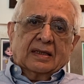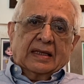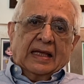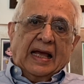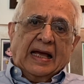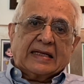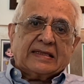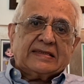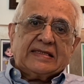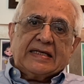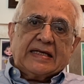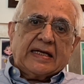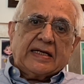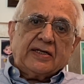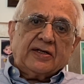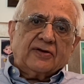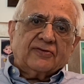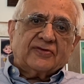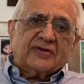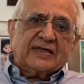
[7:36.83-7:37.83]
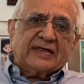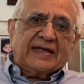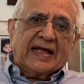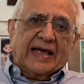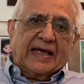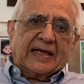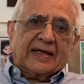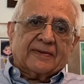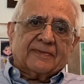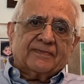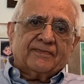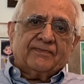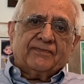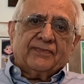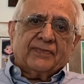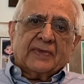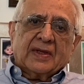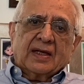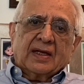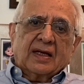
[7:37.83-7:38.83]
At the end of the day,
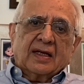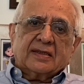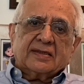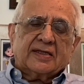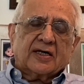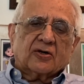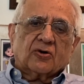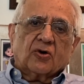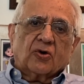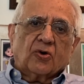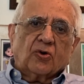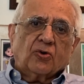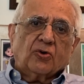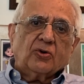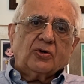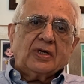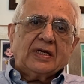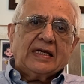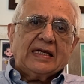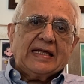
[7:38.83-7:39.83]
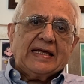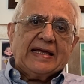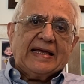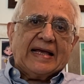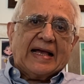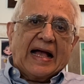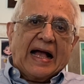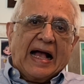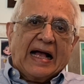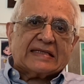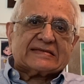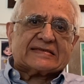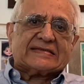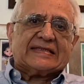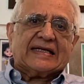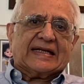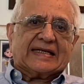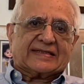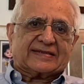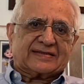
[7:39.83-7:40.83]
the only
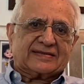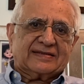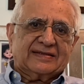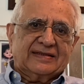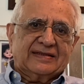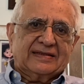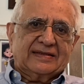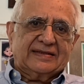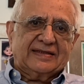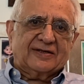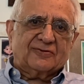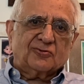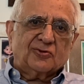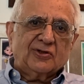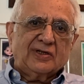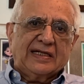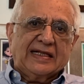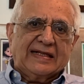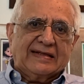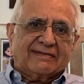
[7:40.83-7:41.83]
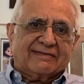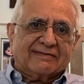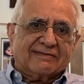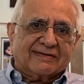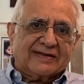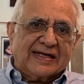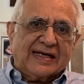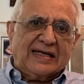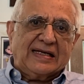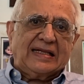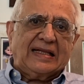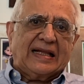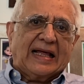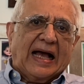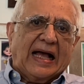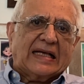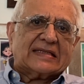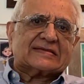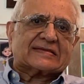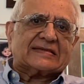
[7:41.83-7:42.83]
asset, the only real
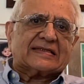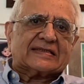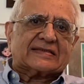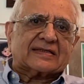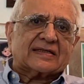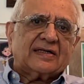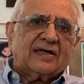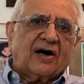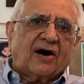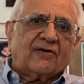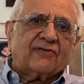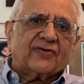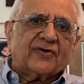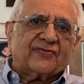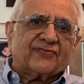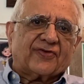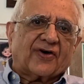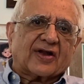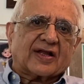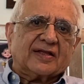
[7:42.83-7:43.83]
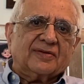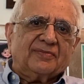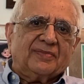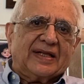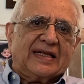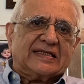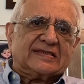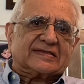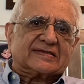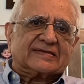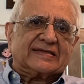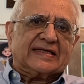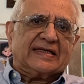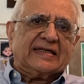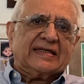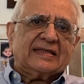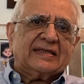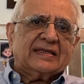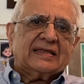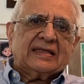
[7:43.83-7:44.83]
asset of a foreign ministry
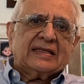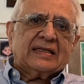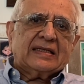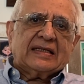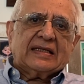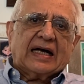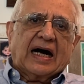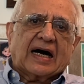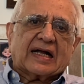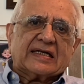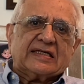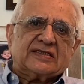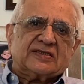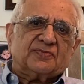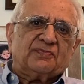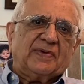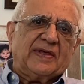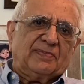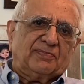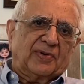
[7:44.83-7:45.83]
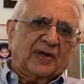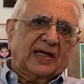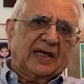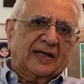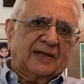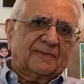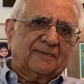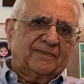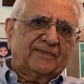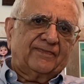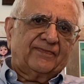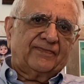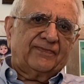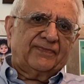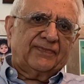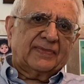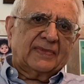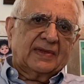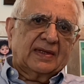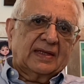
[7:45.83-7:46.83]
are its people.
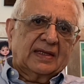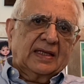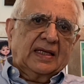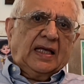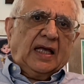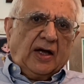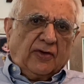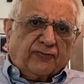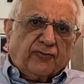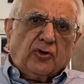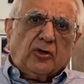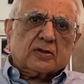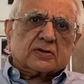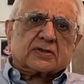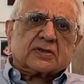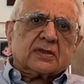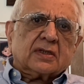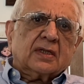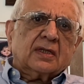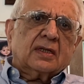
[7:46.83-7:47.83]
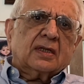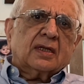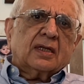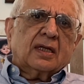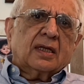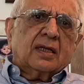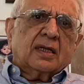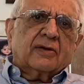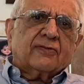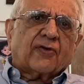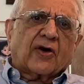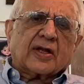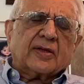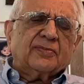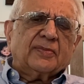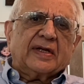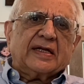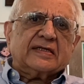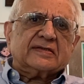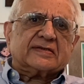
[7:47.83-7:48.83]
Of course, foreign
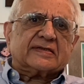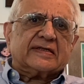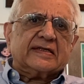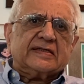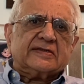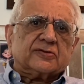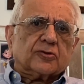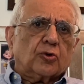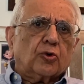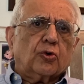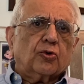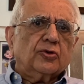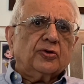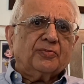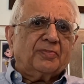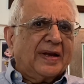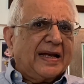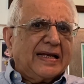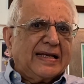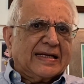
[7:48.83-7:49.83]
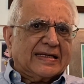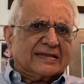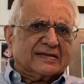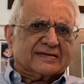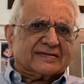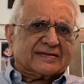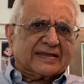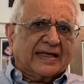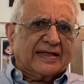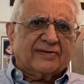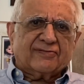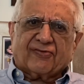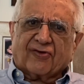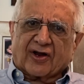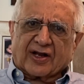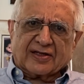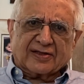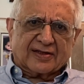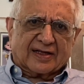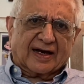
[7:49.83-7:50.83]
ministries own buildings in
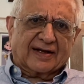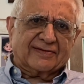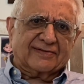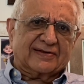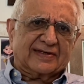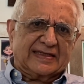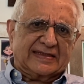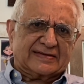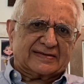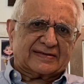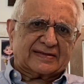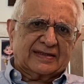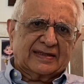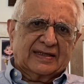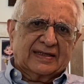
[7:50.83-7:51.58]
foreign countries,